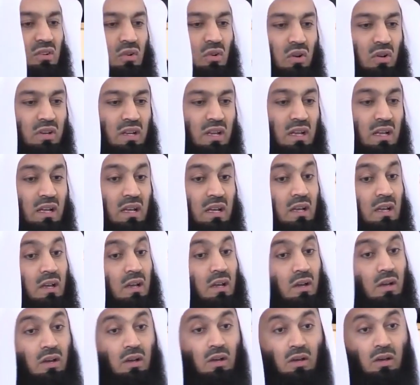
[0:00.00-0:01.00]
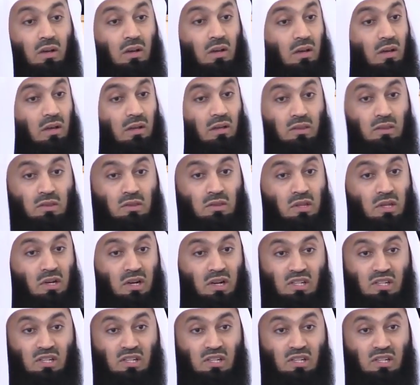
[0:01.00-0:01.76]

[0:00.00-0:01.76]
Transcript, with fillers: in order, the